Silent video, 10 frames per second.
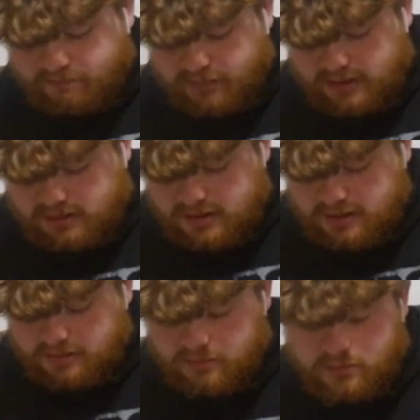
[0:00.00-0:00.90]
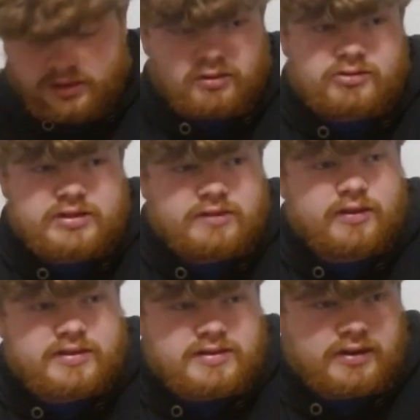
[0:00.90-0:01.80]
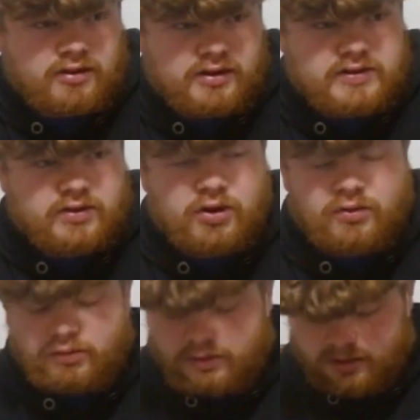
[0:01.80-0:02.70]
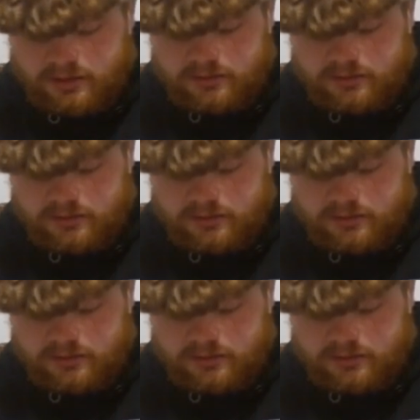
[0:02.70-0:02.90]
I think with their defense, they can also go really well.